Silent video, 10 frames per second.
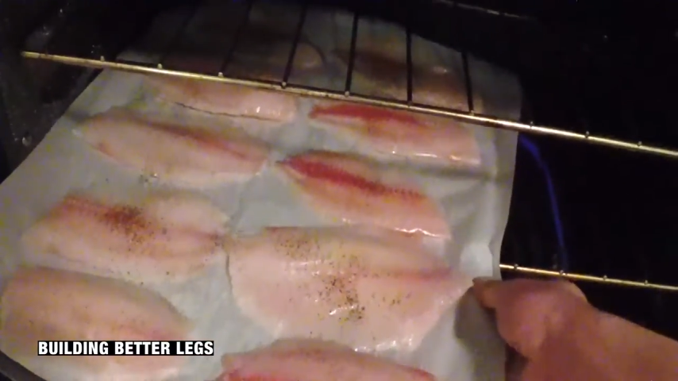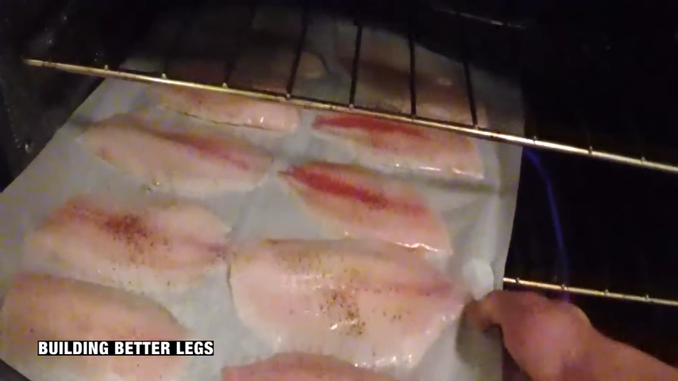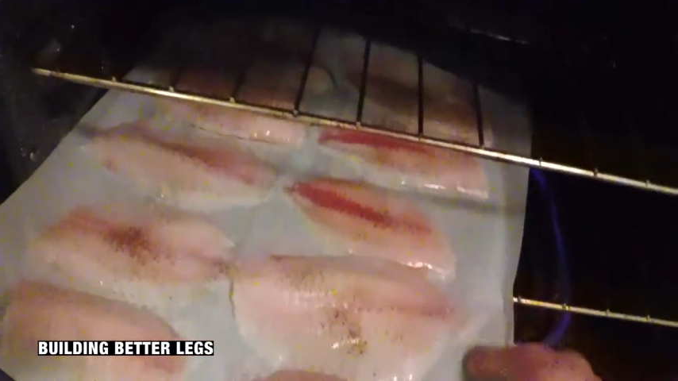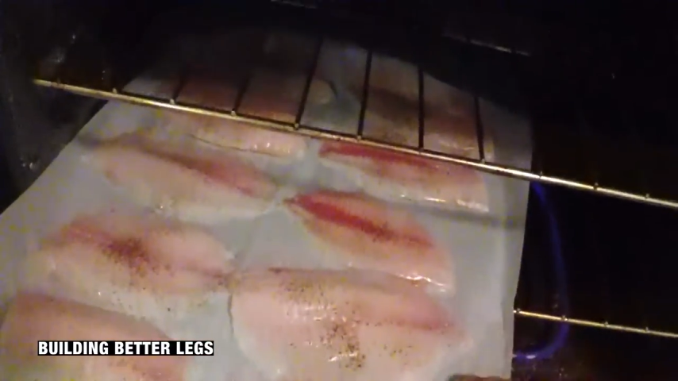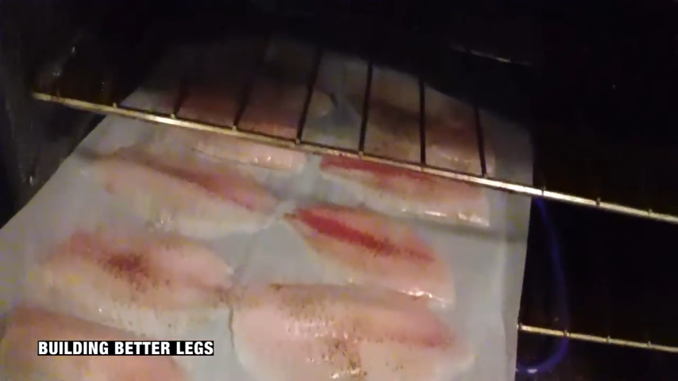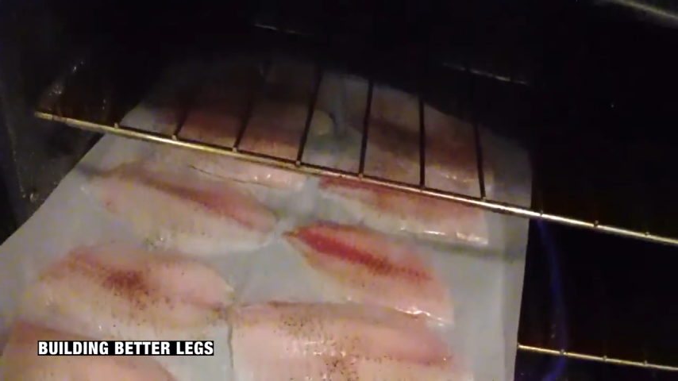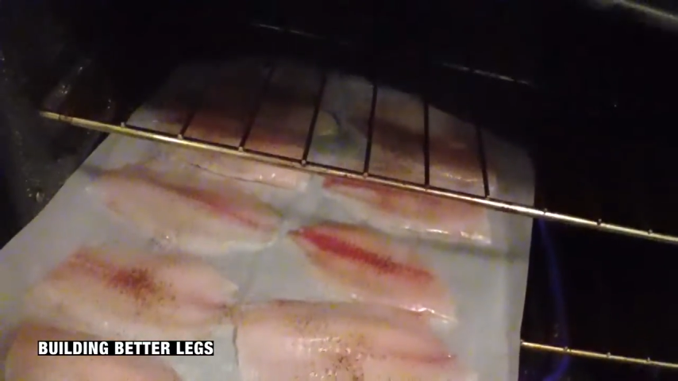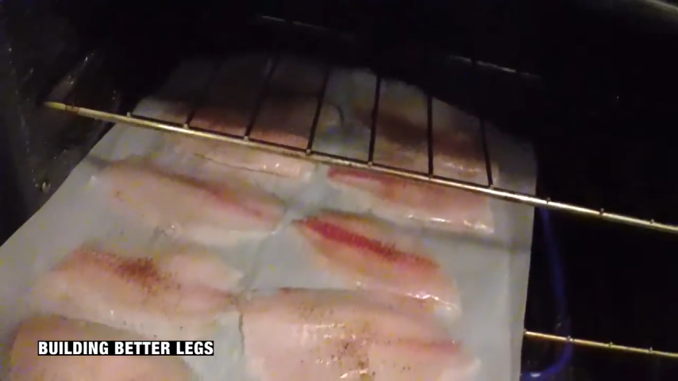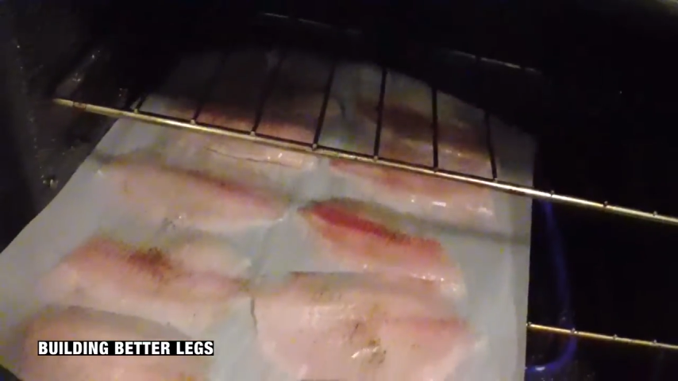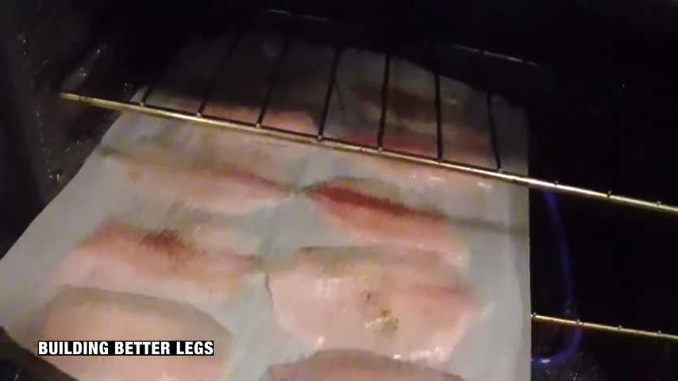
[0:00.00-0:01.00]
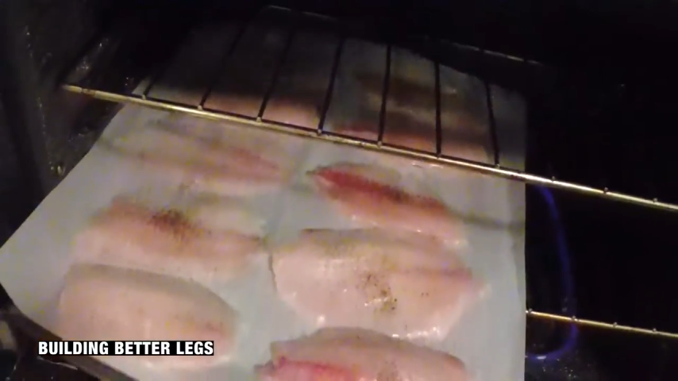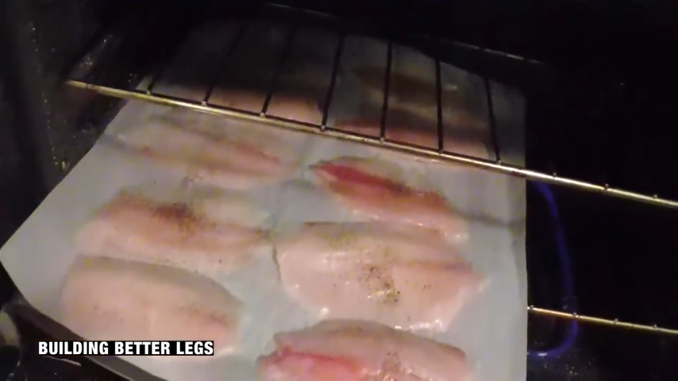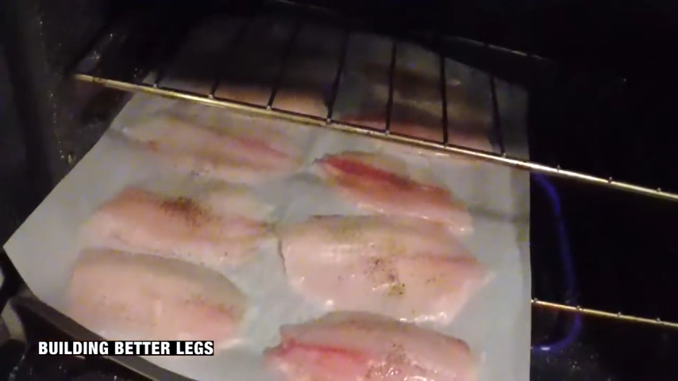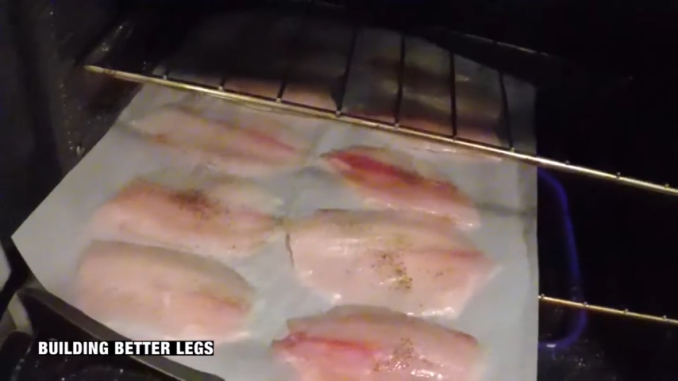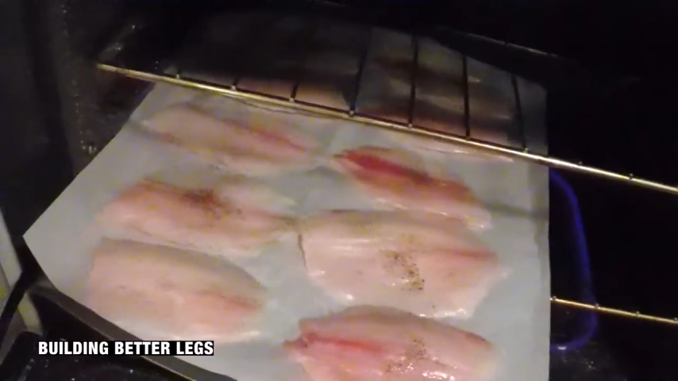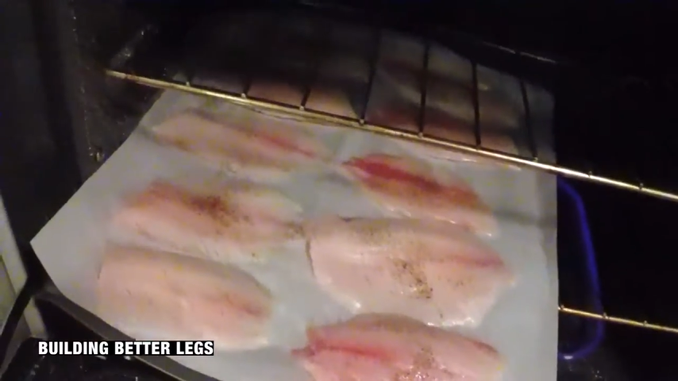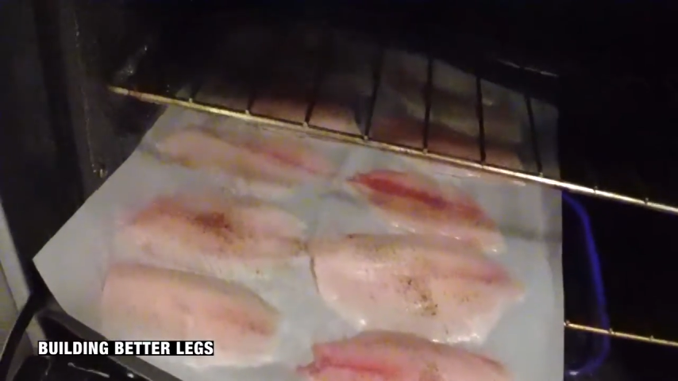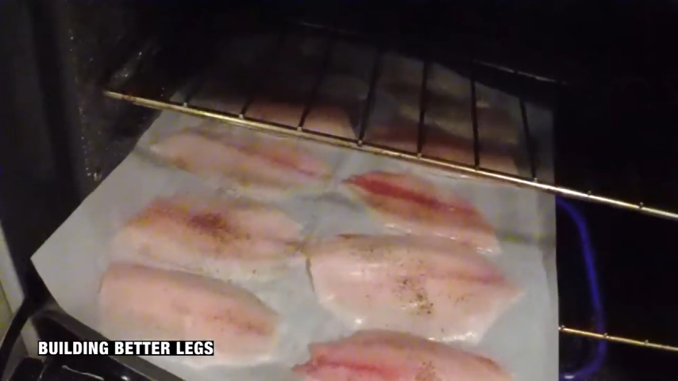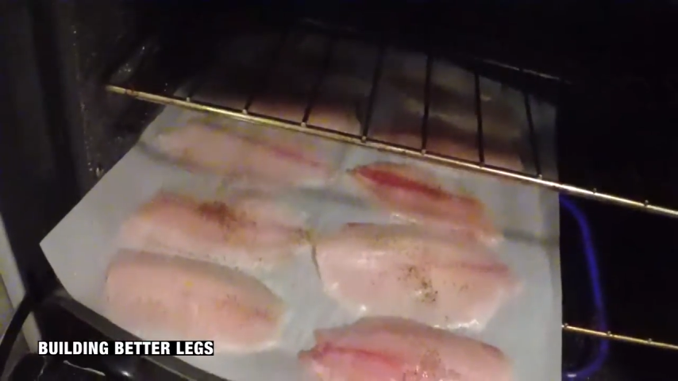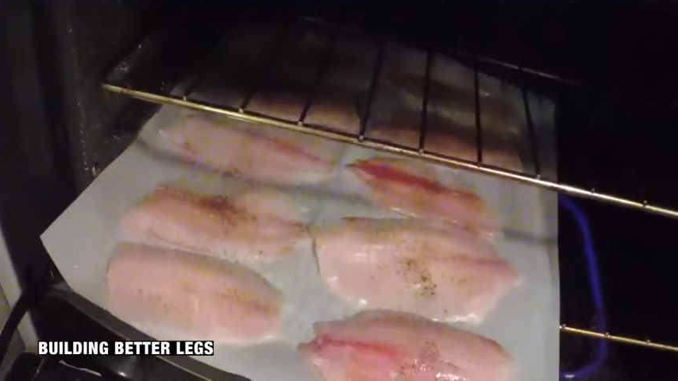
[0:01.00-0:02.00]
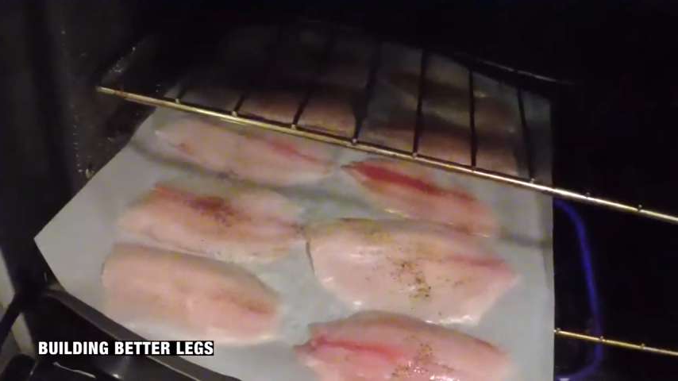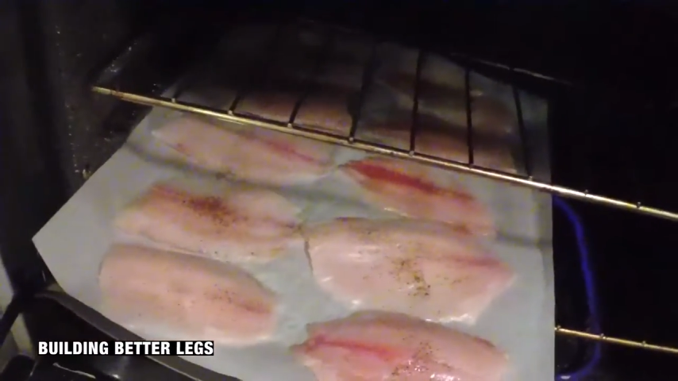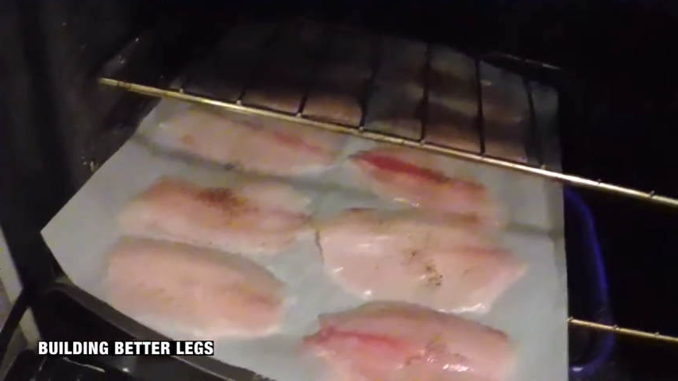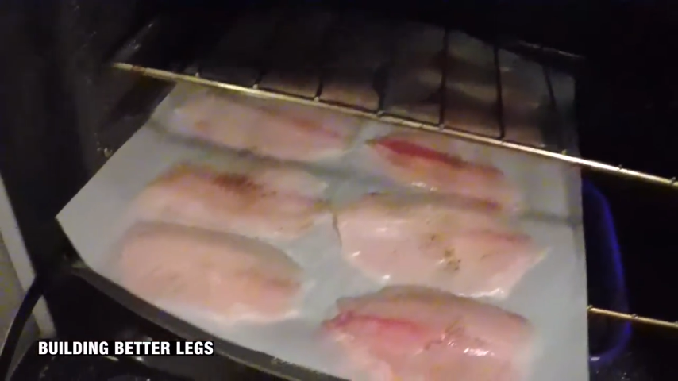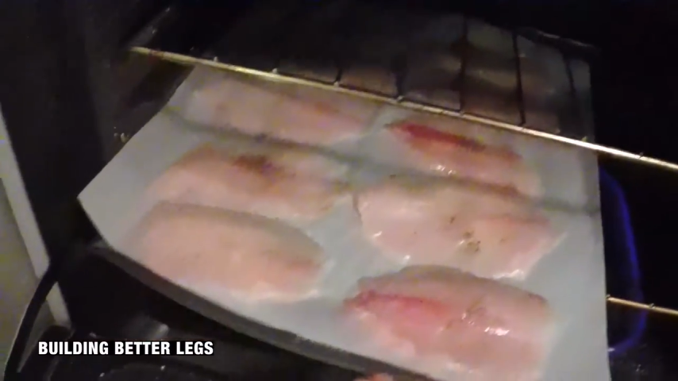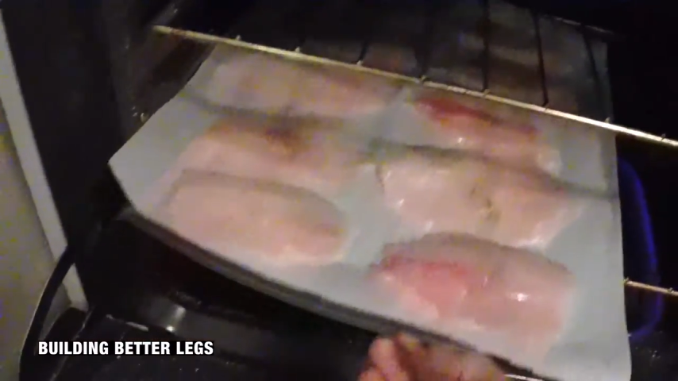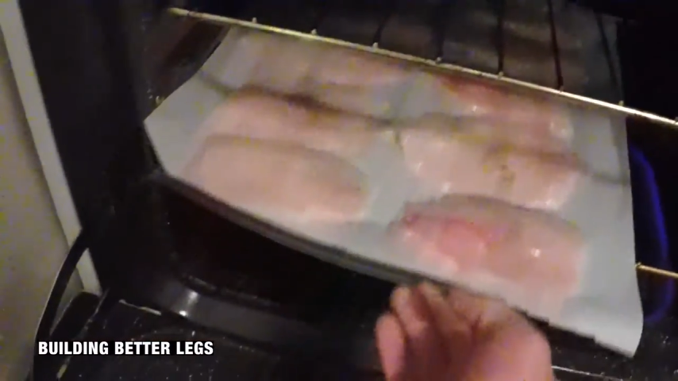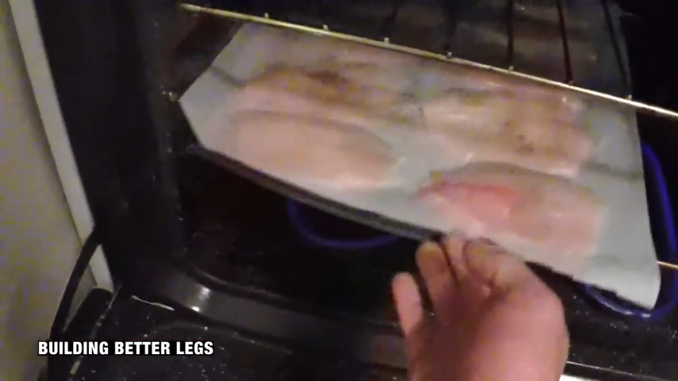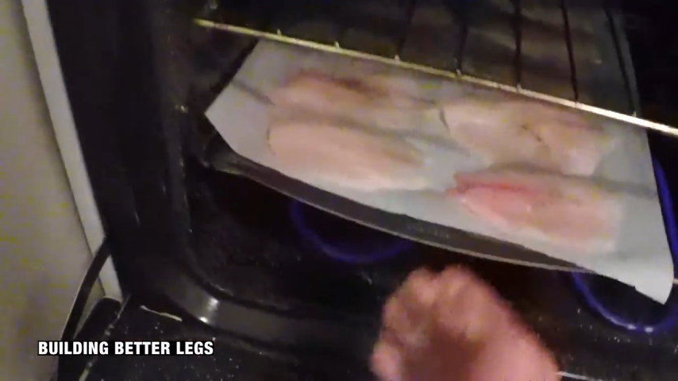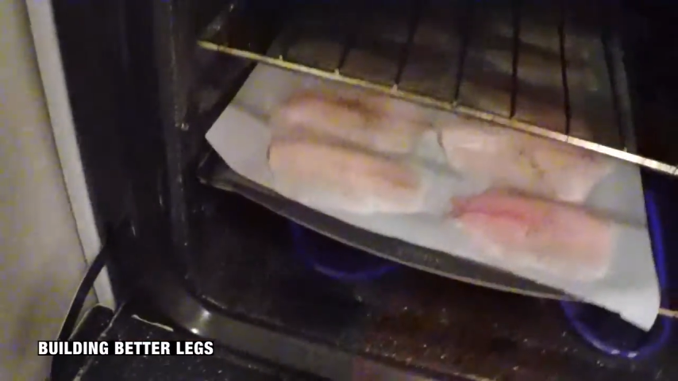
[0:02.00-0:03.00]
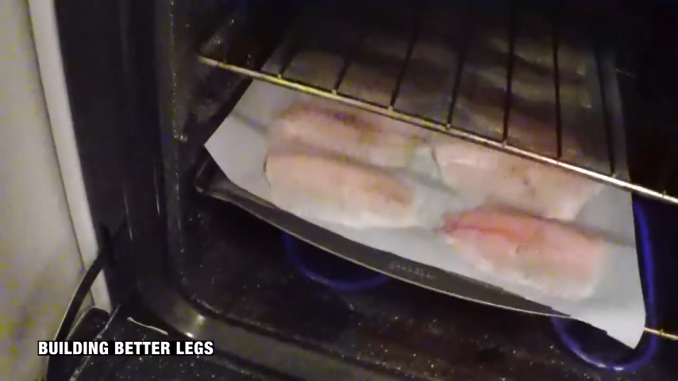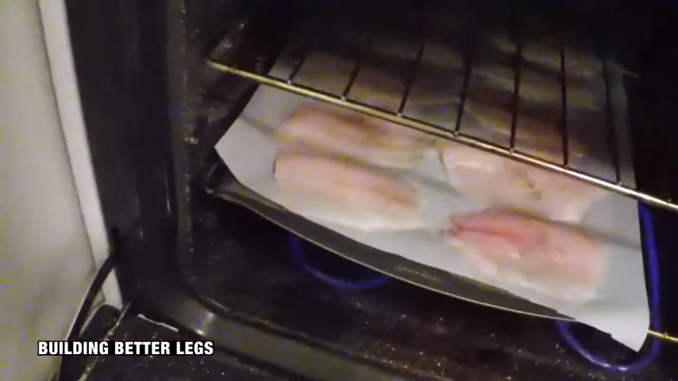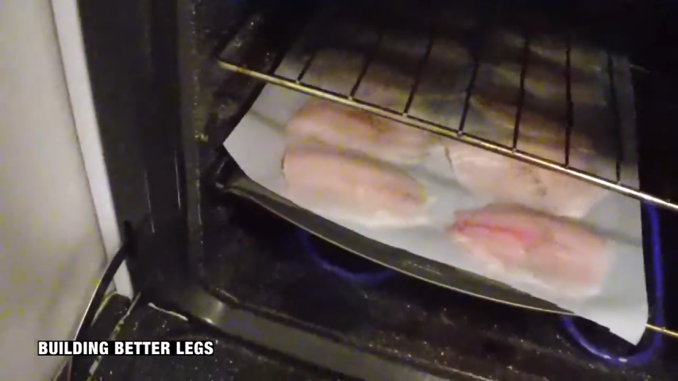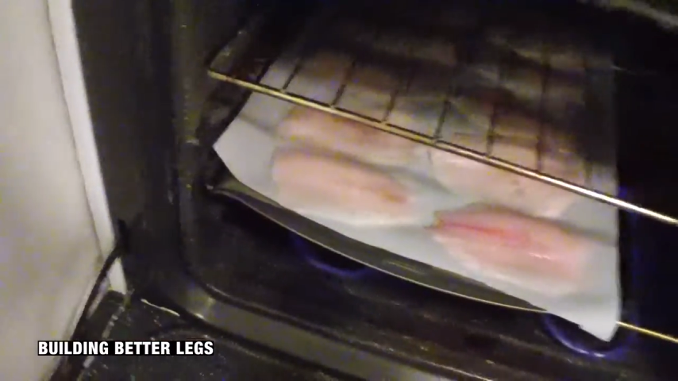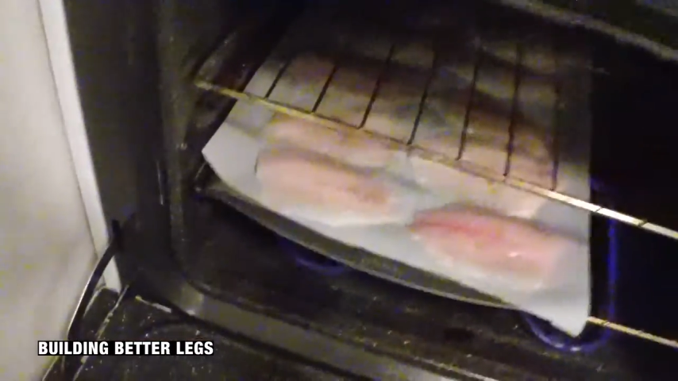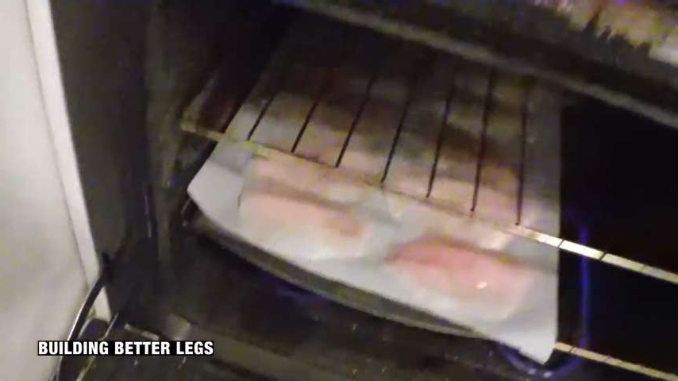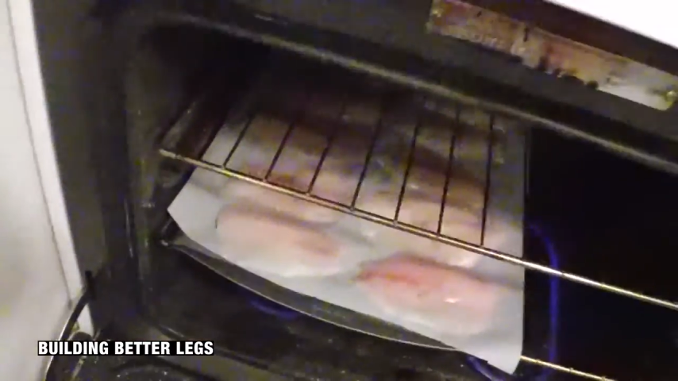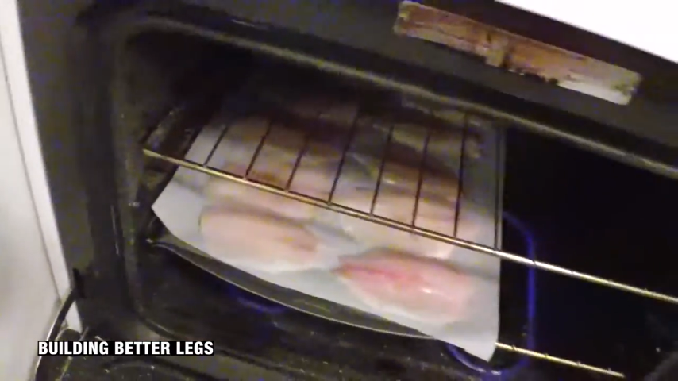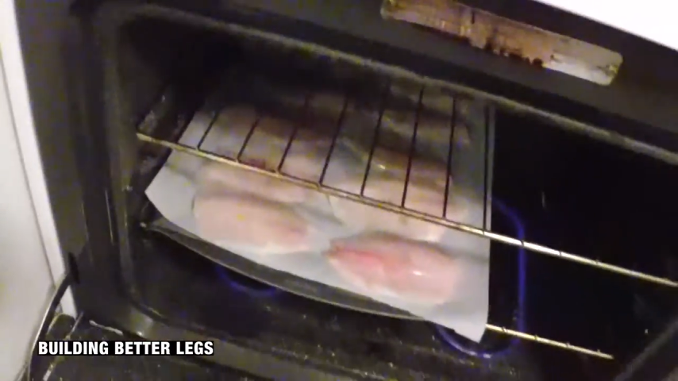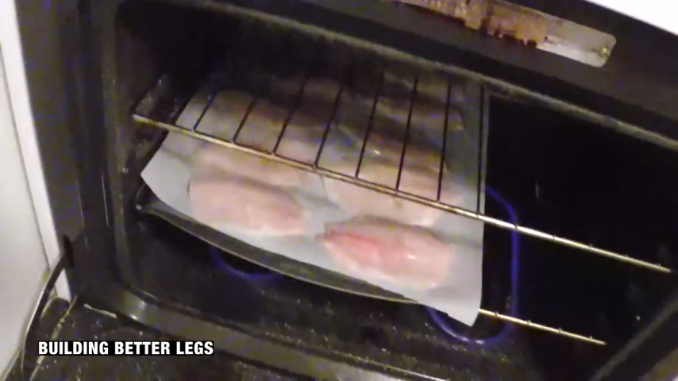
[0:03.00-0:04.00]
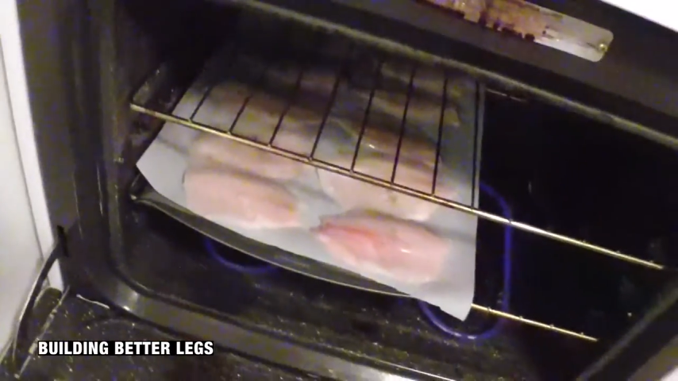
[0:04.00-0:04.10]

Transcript: [unreadable: no face in view]